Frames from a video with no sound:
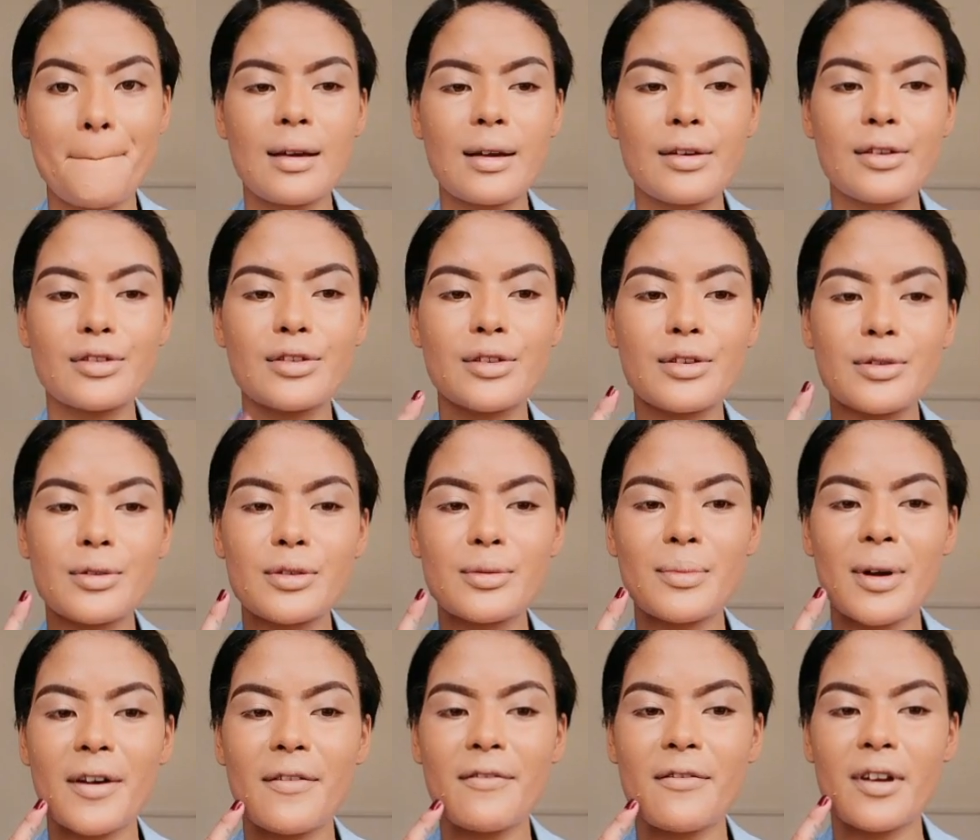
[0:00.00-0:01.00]
Excuse
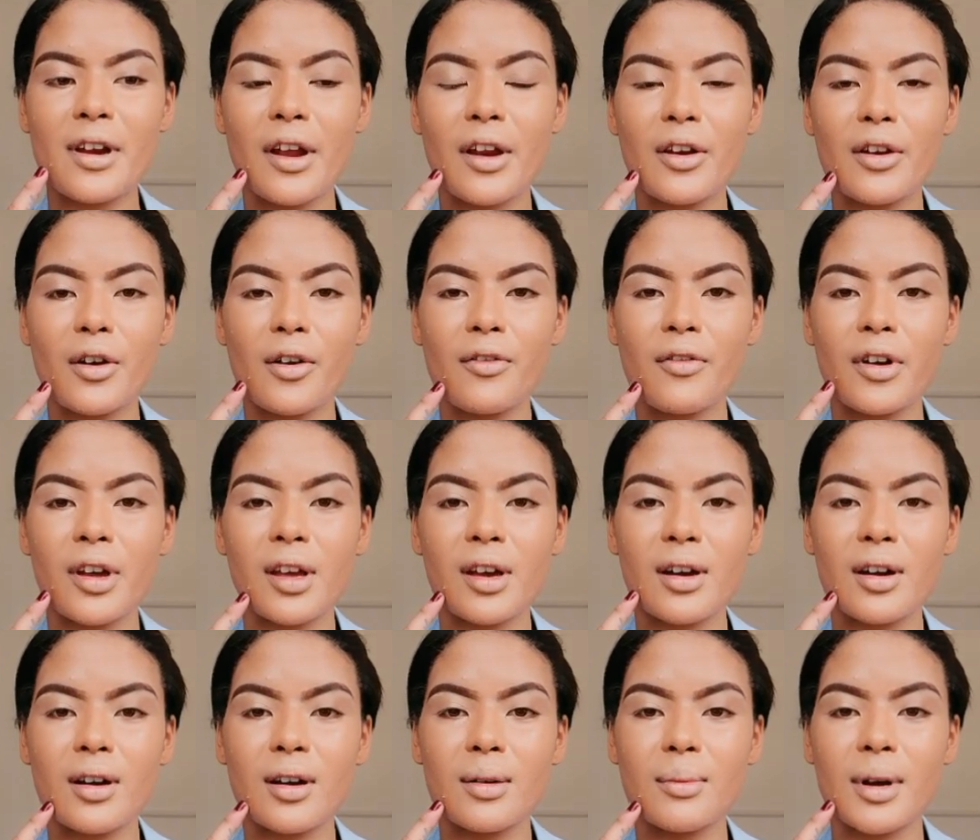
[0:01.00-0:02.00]
my friend over
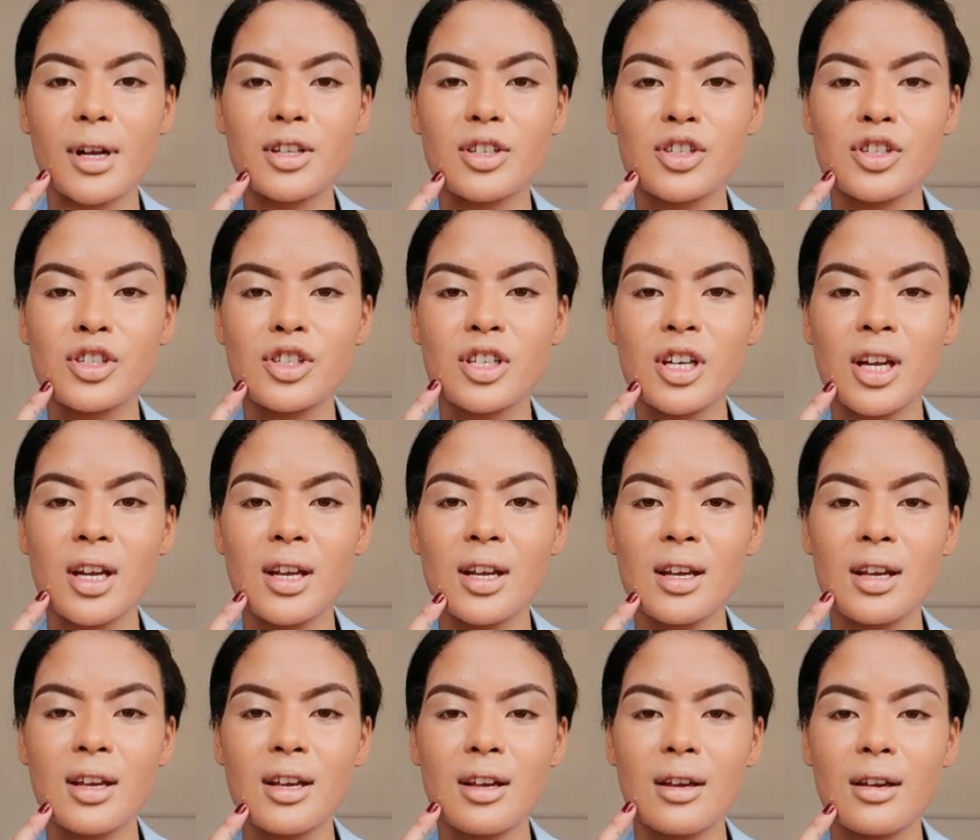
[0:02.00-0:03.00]
here, but
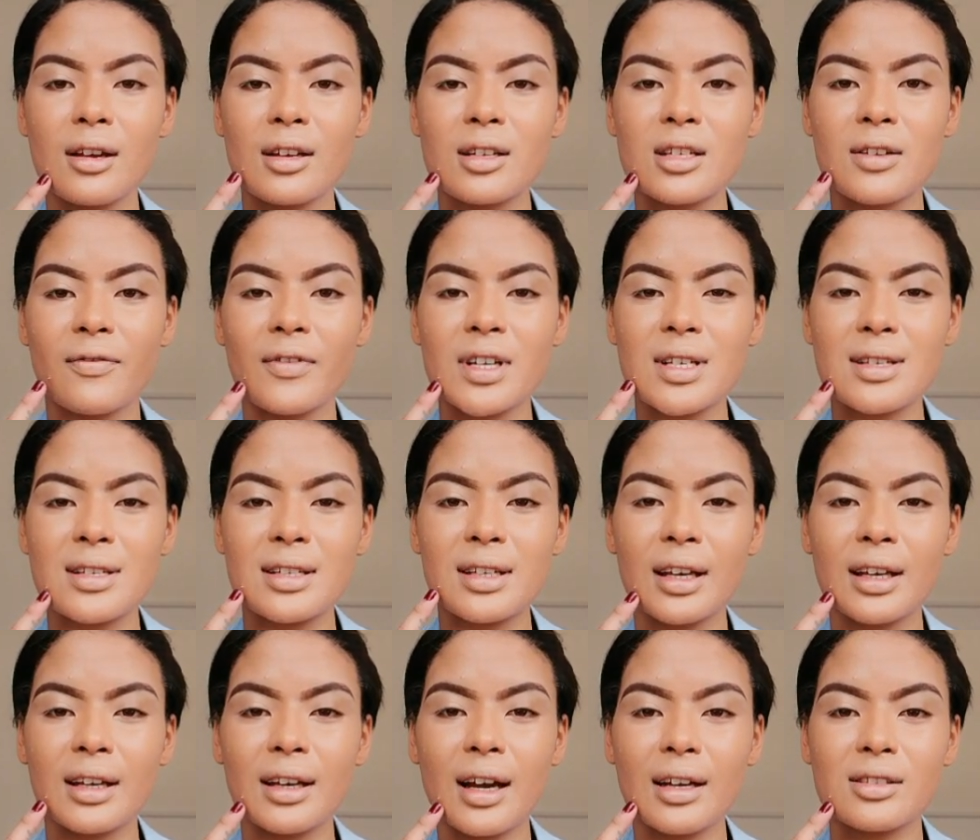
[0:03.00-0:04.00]
she is
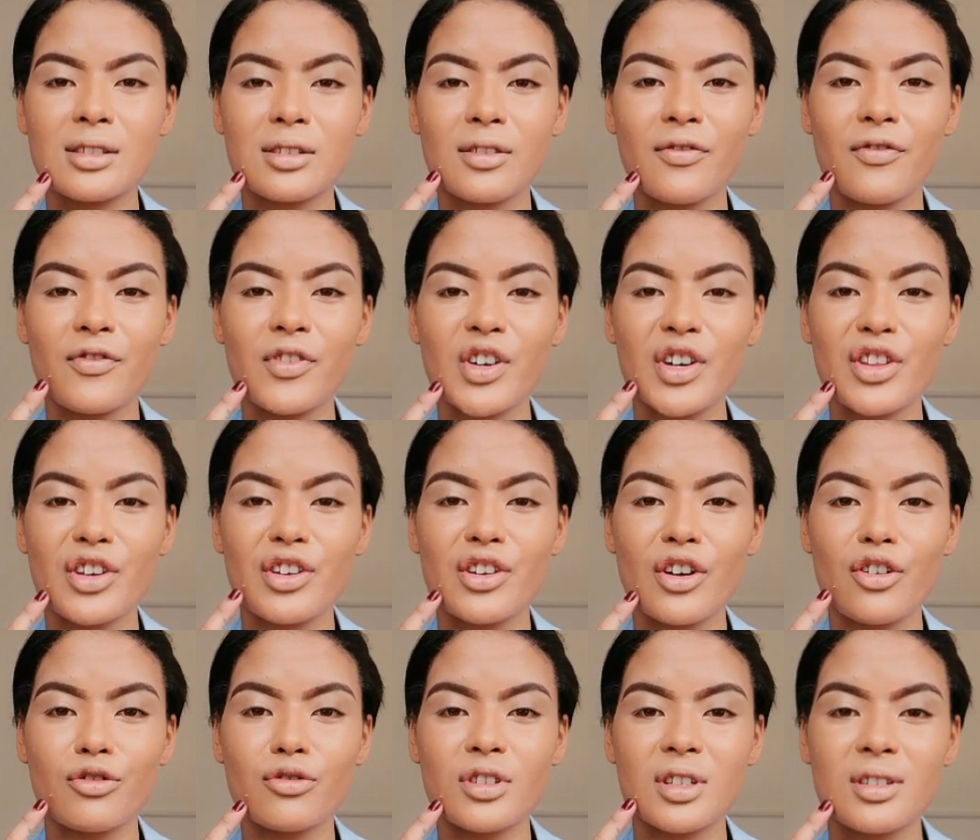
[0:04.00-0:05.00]
visiting until further
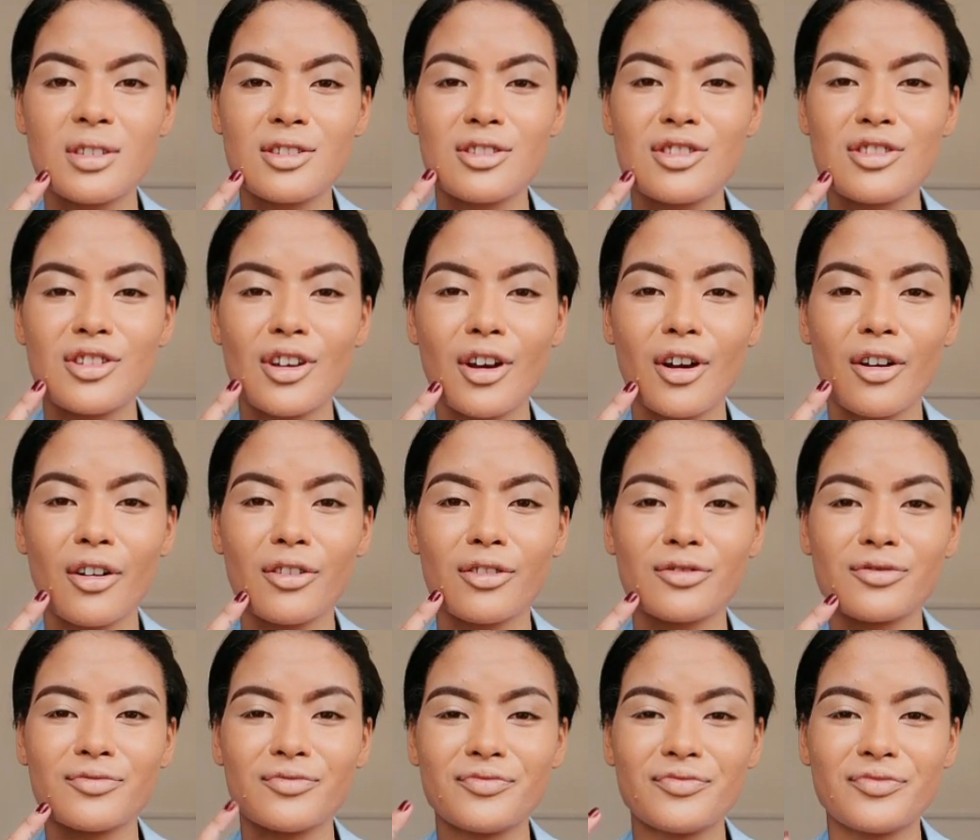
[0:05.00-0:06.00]
notice,
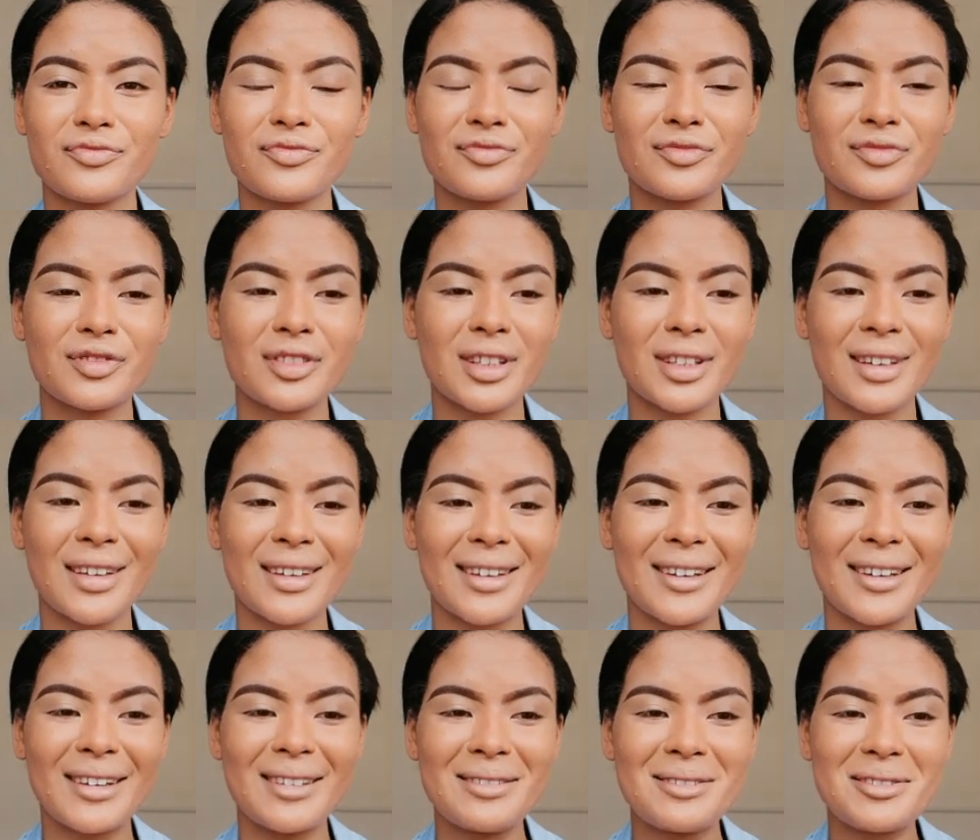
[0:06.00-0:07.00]
so
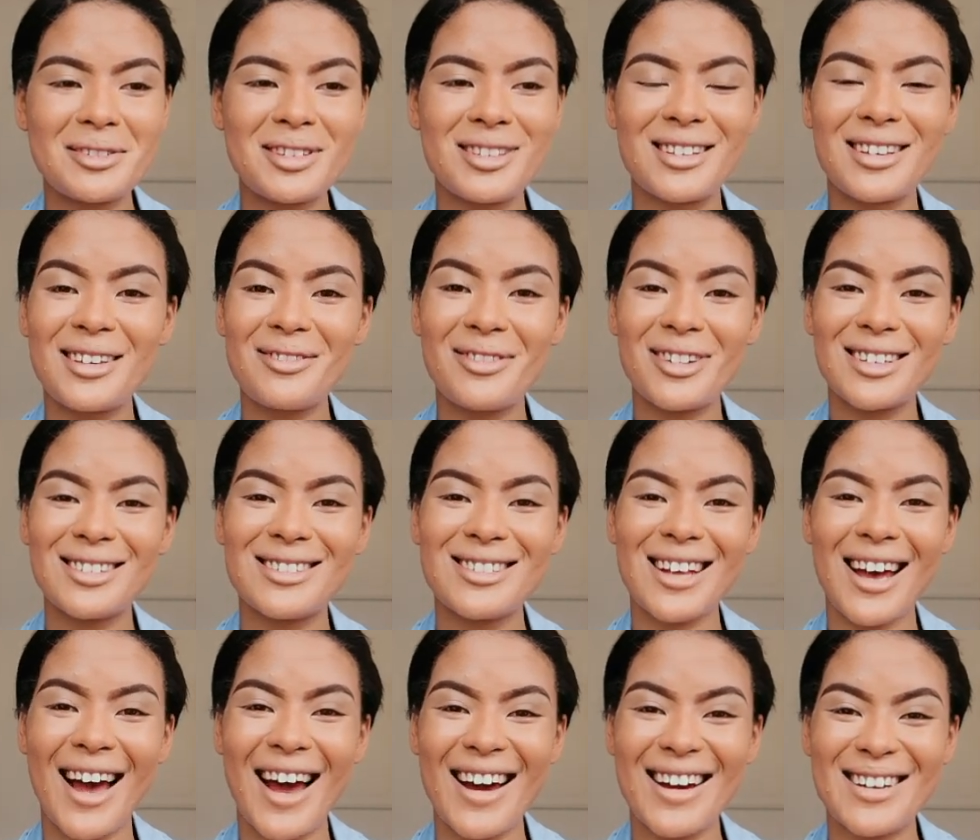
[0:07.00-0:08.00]
just give her
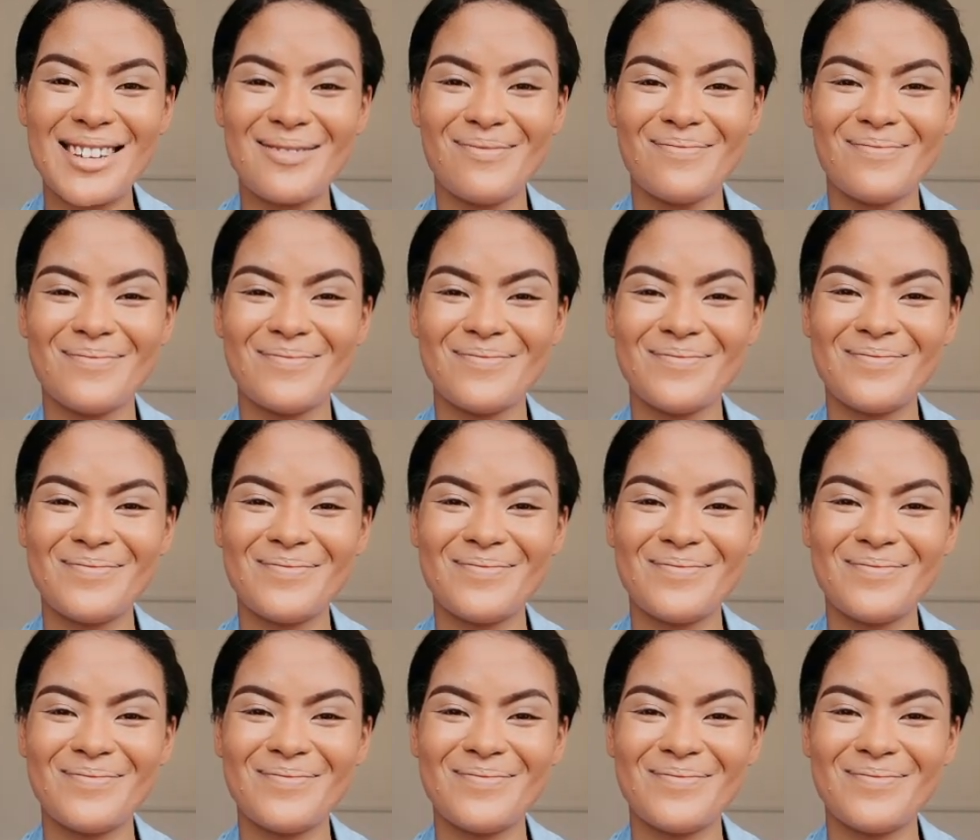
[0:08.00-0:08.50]
time.